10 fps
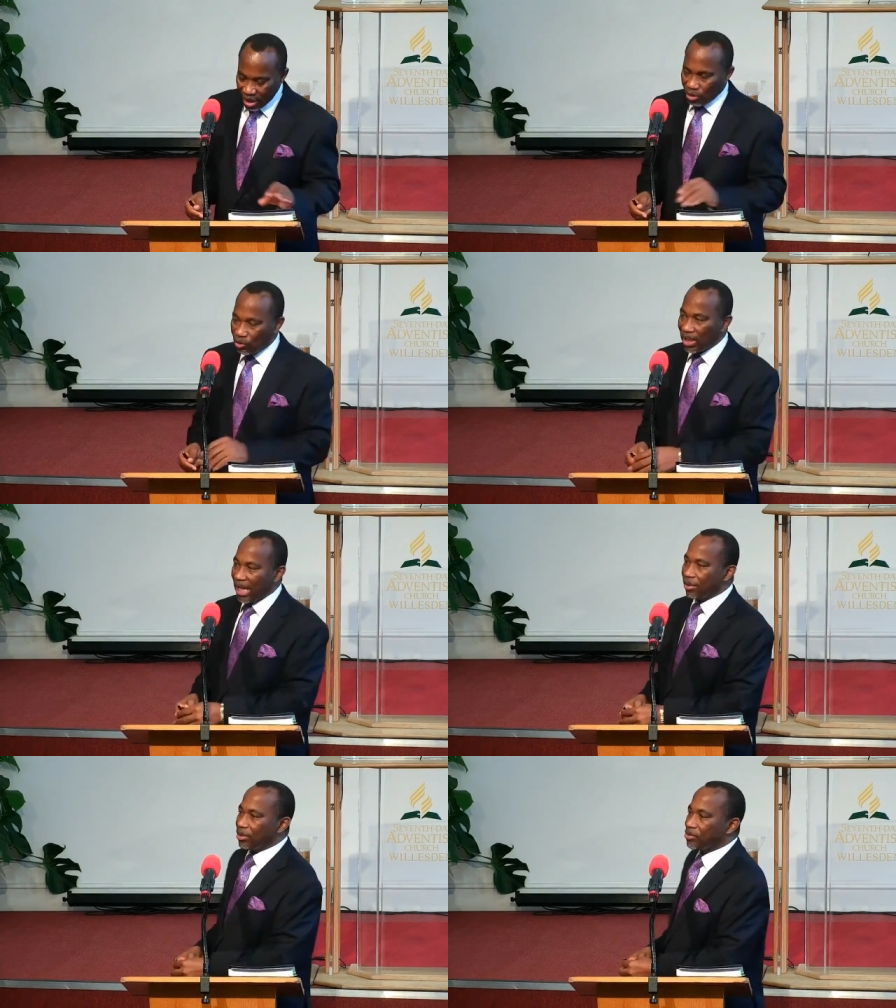you
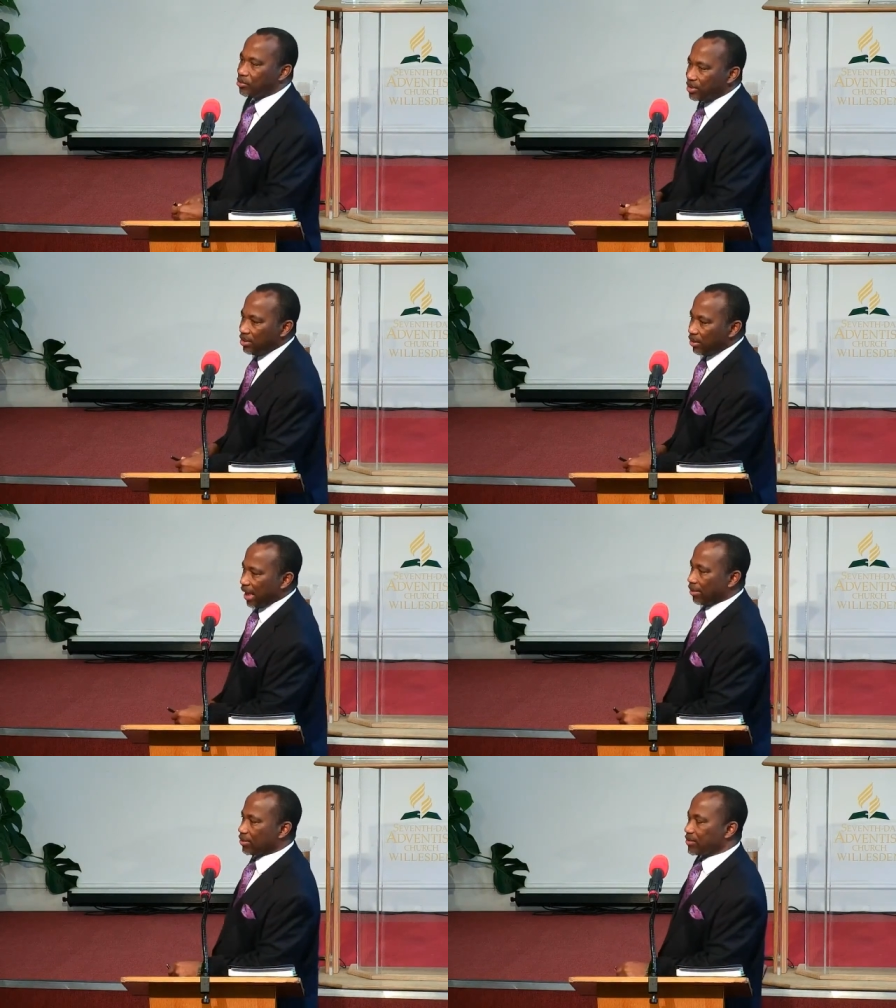
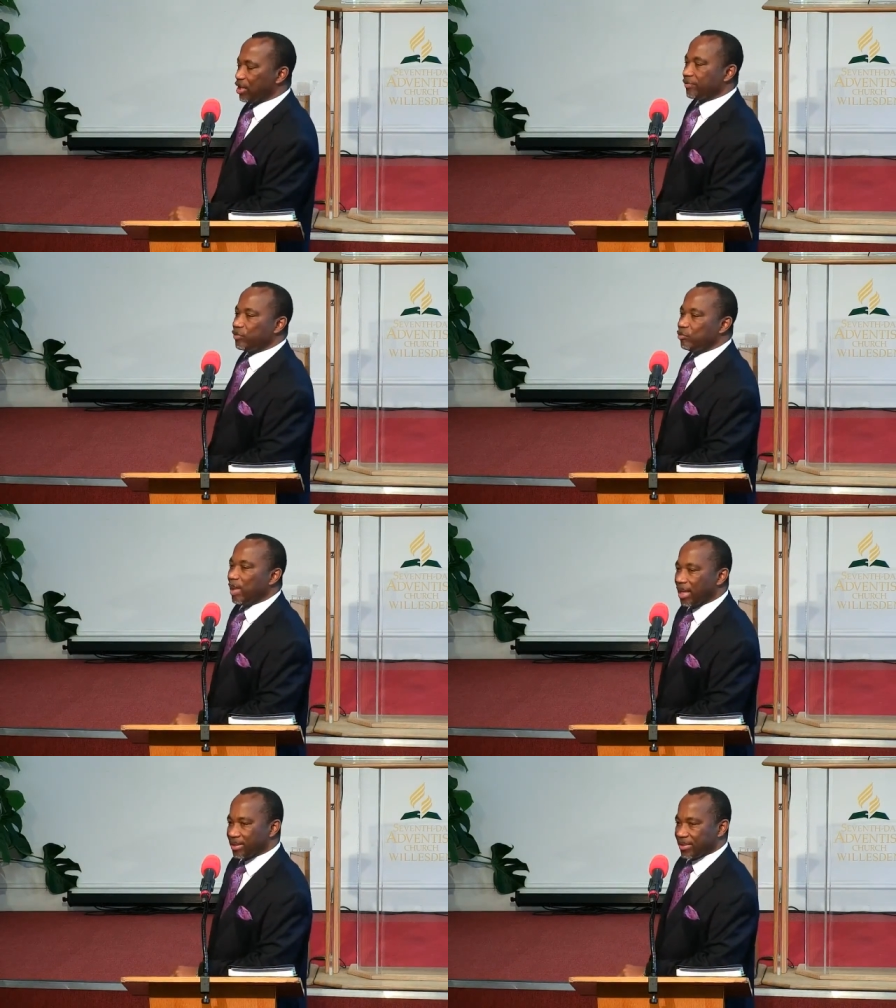cannot serve two
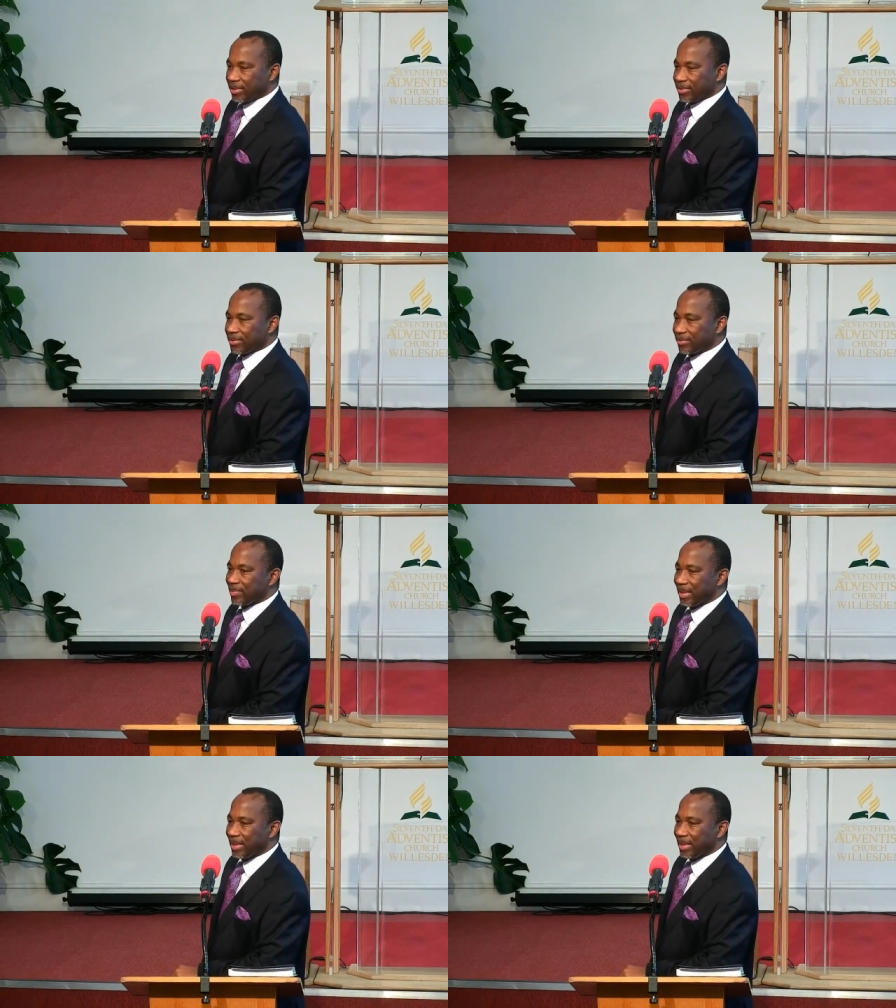masters.